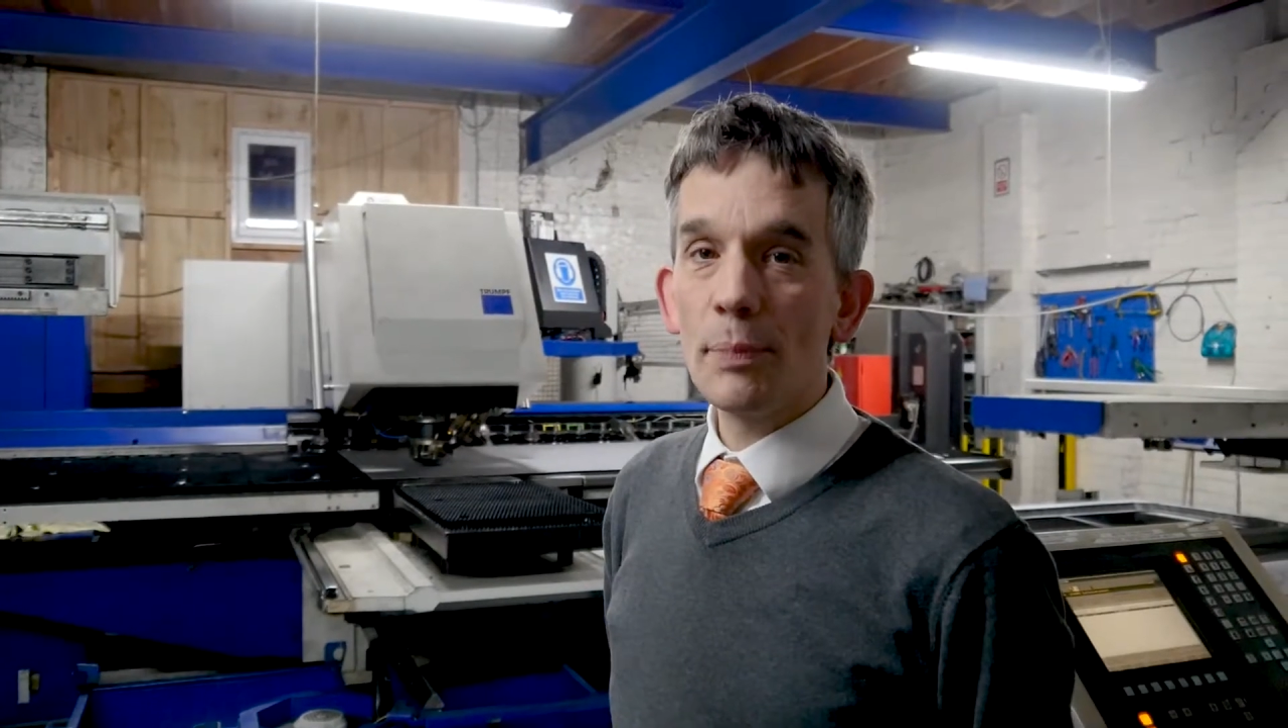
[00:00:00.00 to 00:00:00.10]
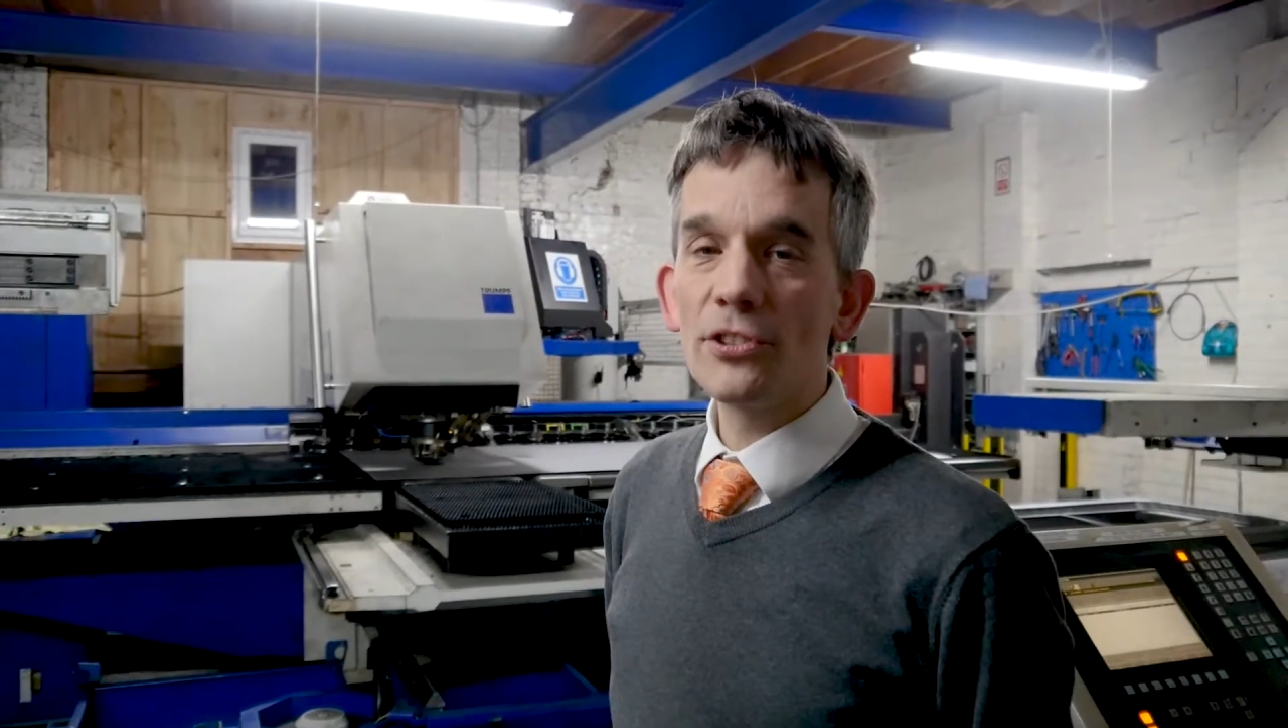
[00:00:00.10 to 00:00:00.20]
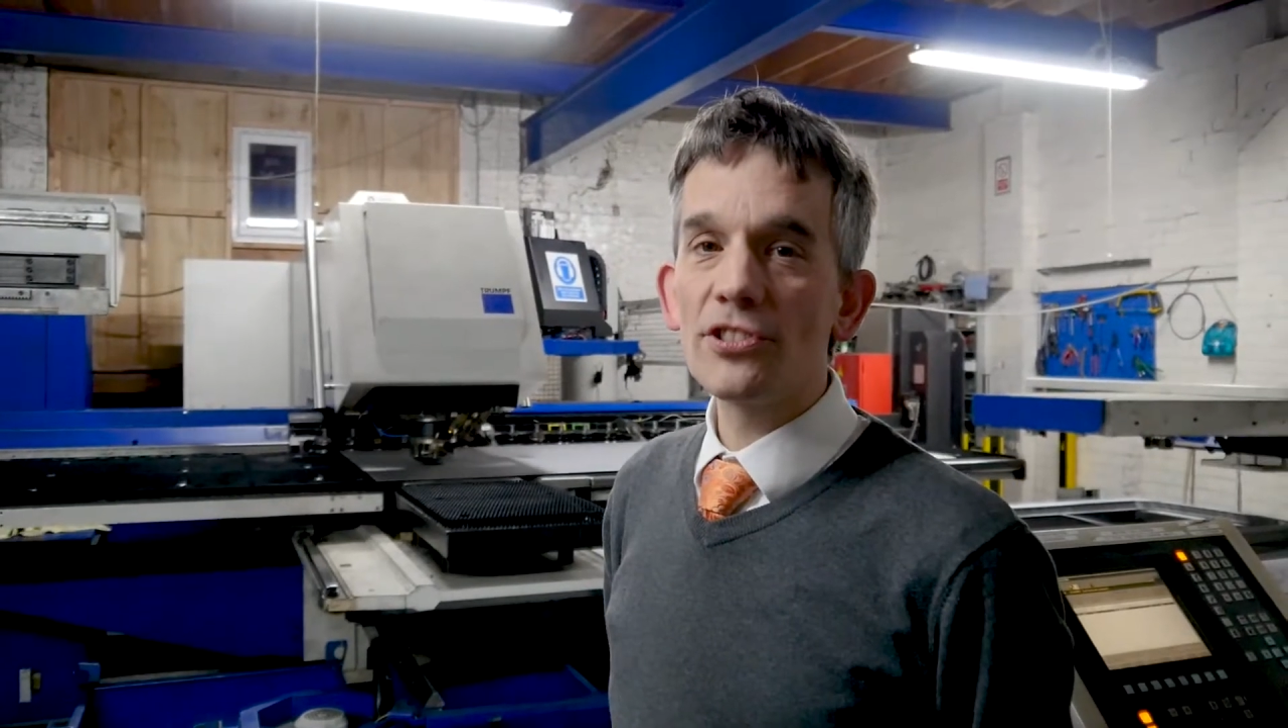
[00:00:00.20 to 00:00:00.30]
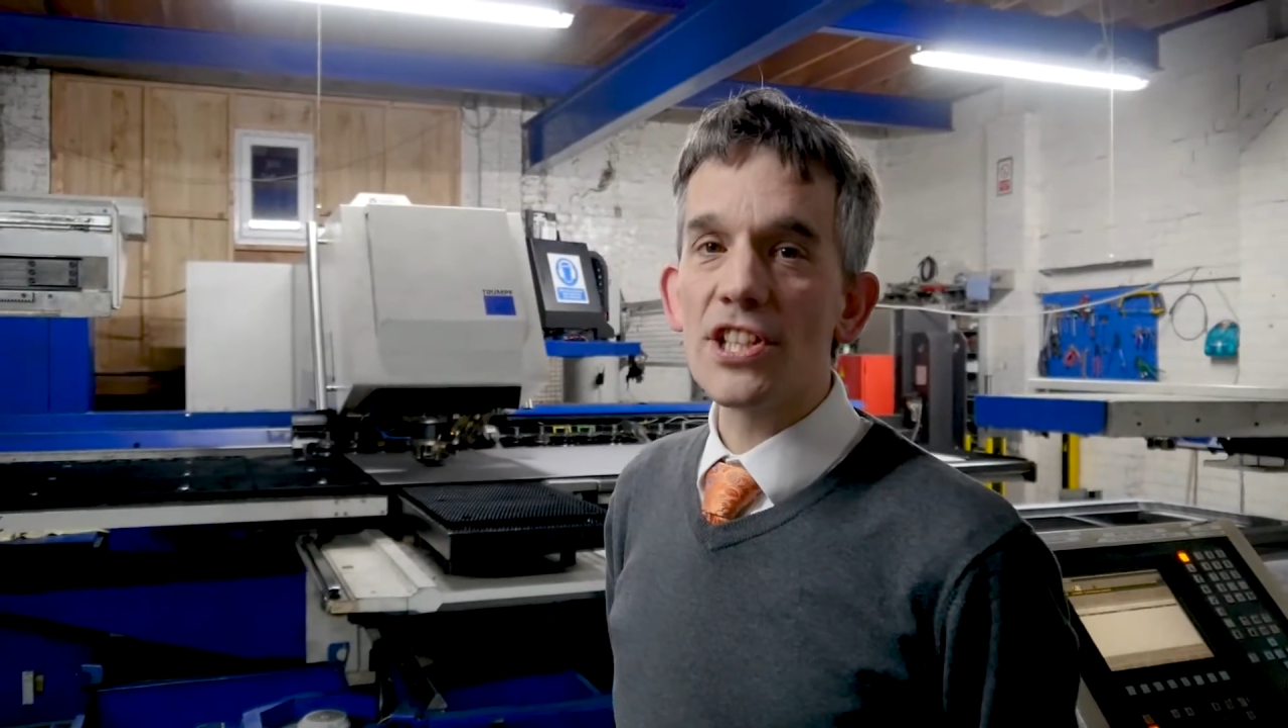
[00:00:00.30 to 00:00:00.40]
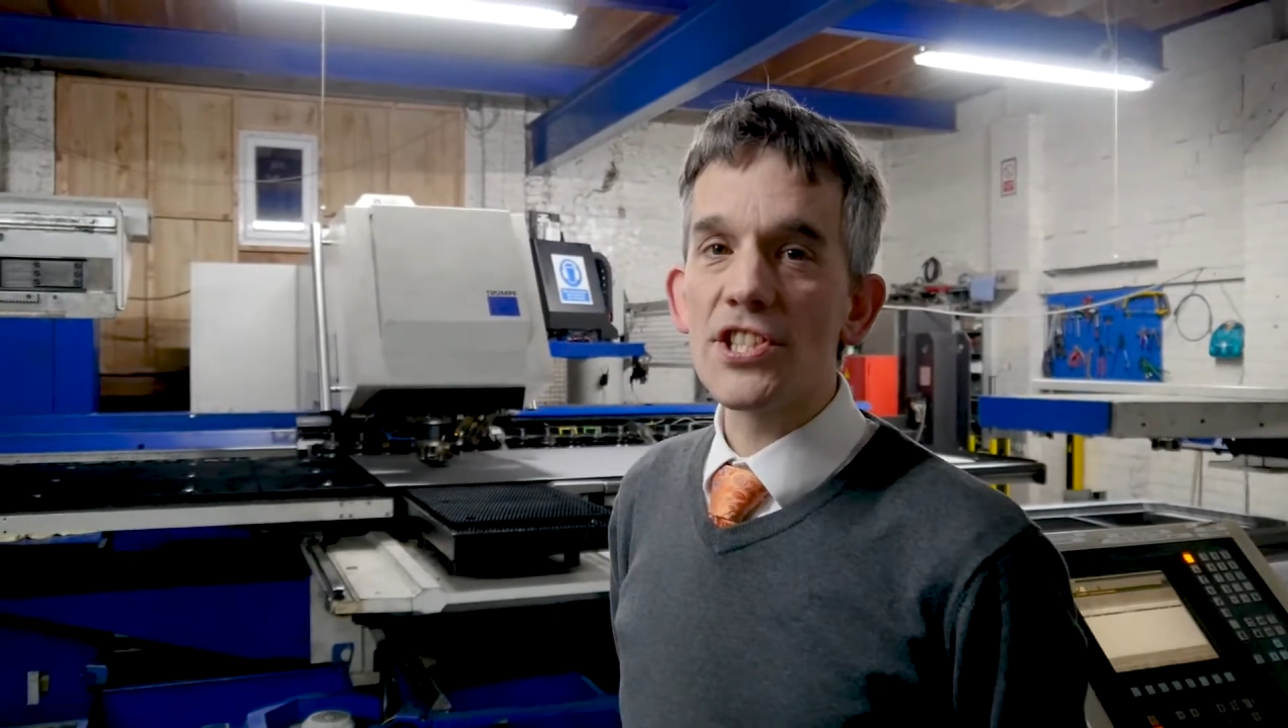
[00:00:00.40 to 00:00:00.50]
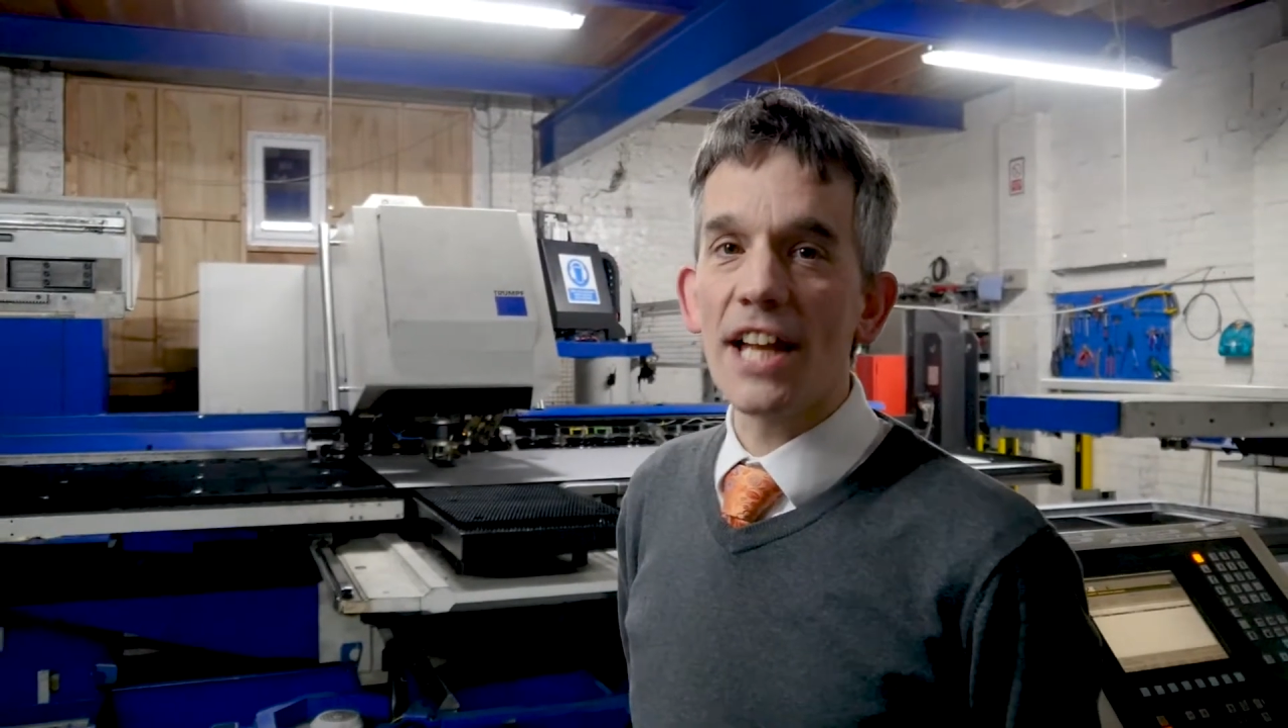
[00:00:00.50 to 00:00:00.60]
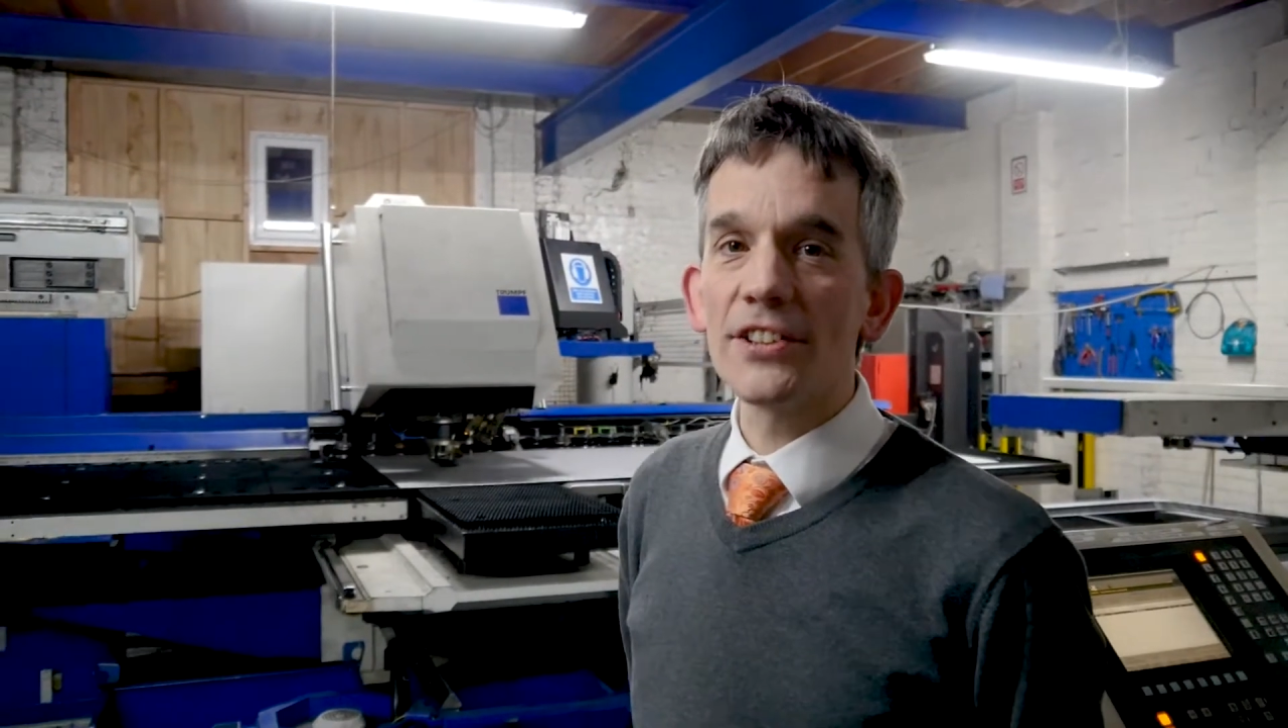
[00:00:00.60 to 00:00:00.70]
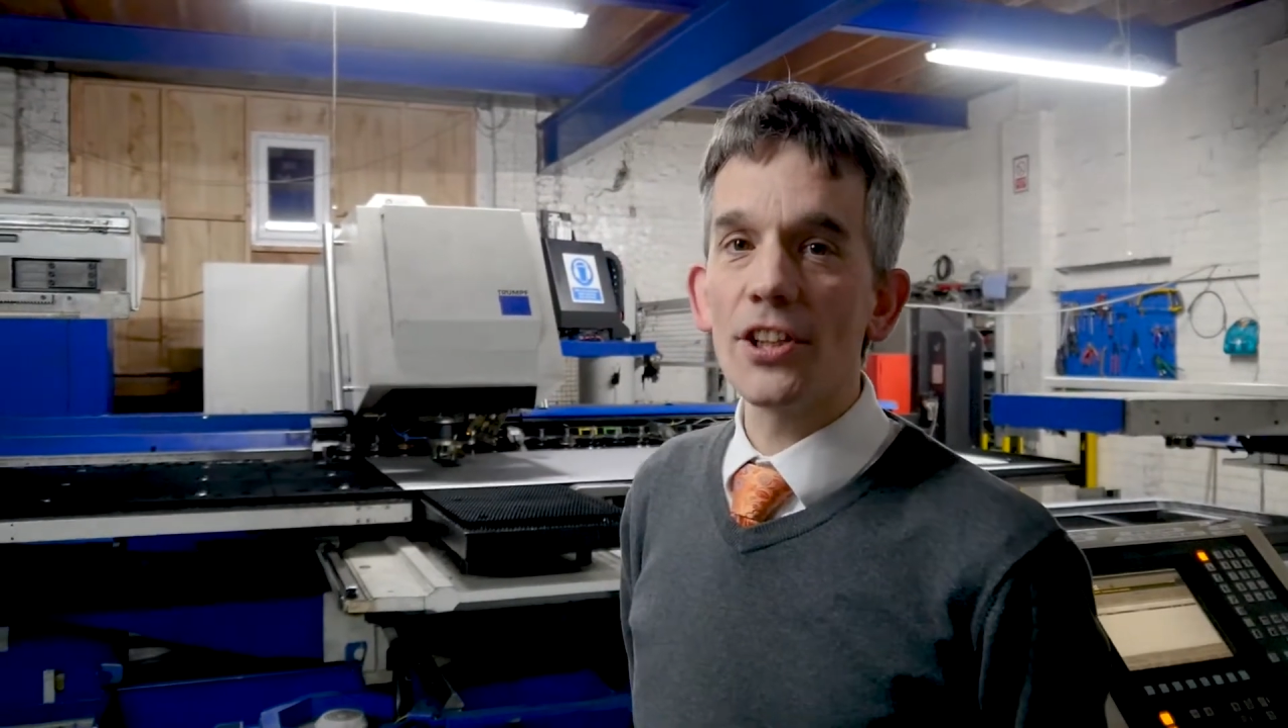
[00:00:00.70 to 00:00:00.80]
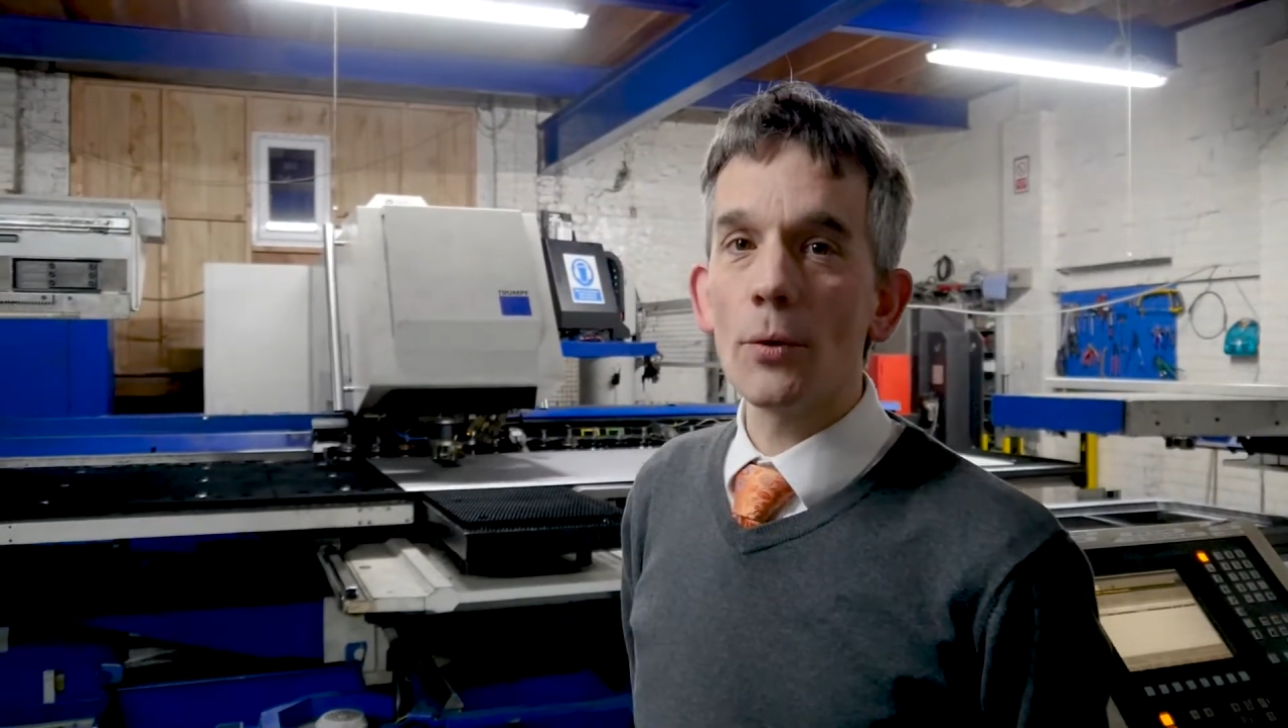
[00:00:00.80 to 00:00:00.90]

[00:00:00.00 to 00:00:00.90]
punching centre